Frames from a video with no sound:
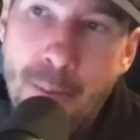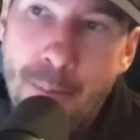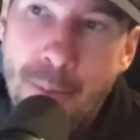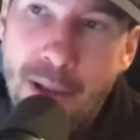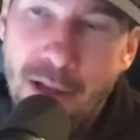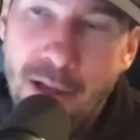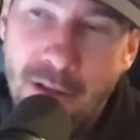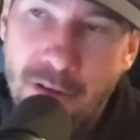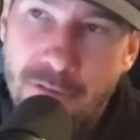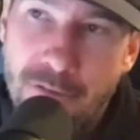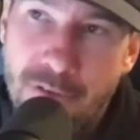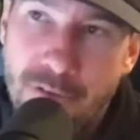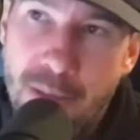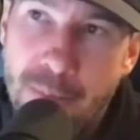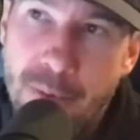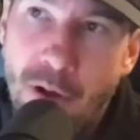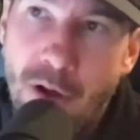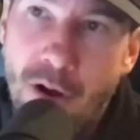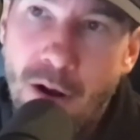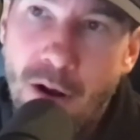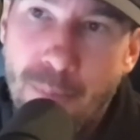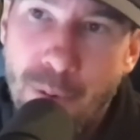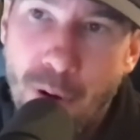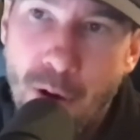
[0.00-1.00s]
male and
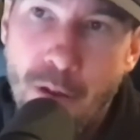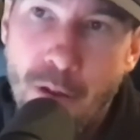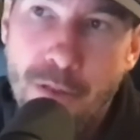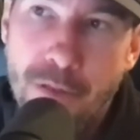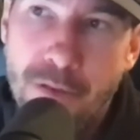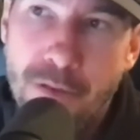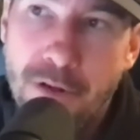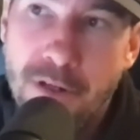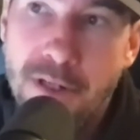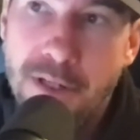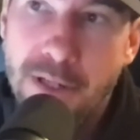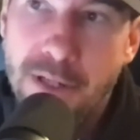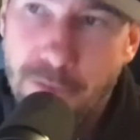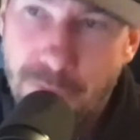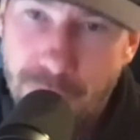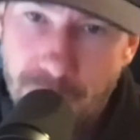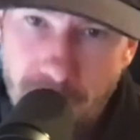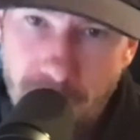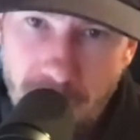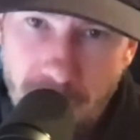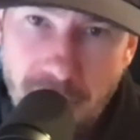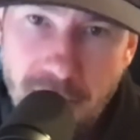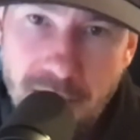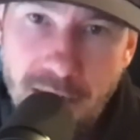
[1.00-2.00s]
female are both
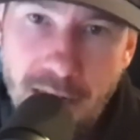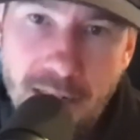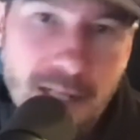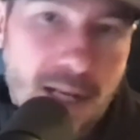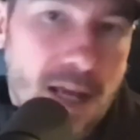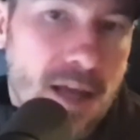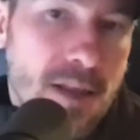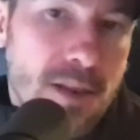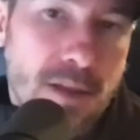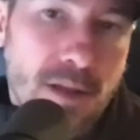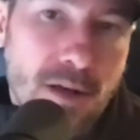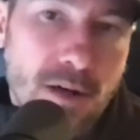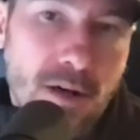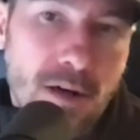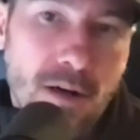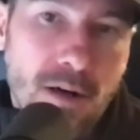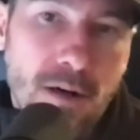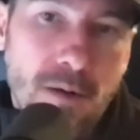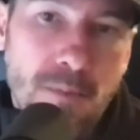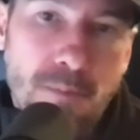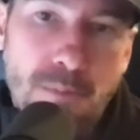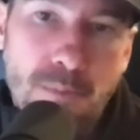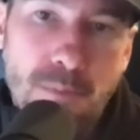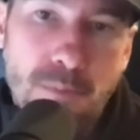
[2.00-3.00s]
different and yet
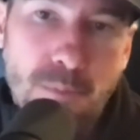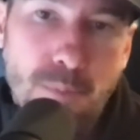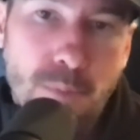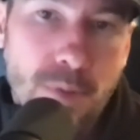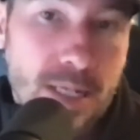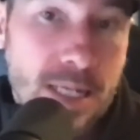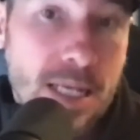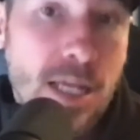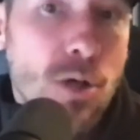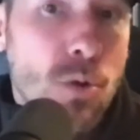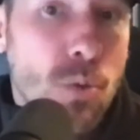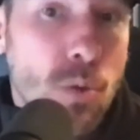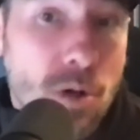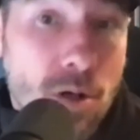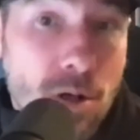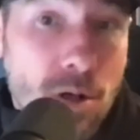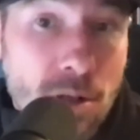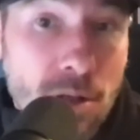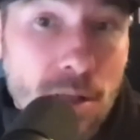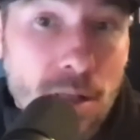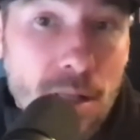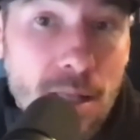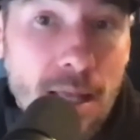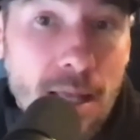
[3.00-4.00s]
they're
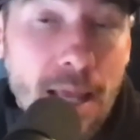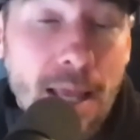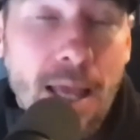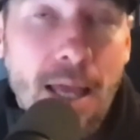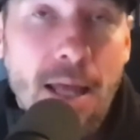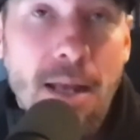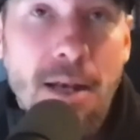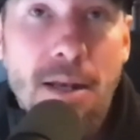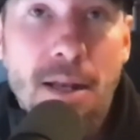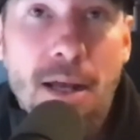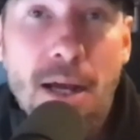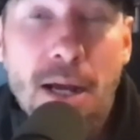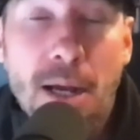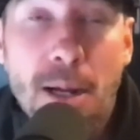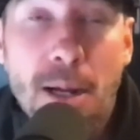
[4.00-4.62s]
equal. And